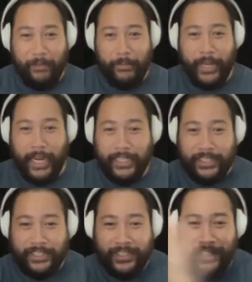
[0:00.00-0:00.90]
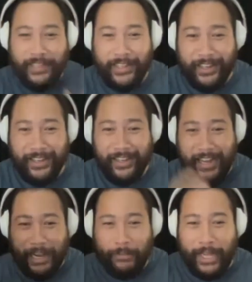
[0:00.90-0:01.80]
Me, I just did the
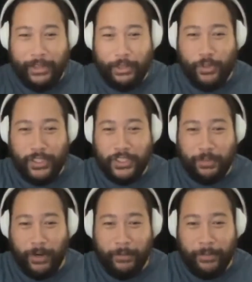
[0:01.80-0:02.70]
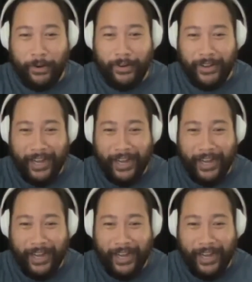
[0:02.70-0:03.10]
I'm not the really smart part.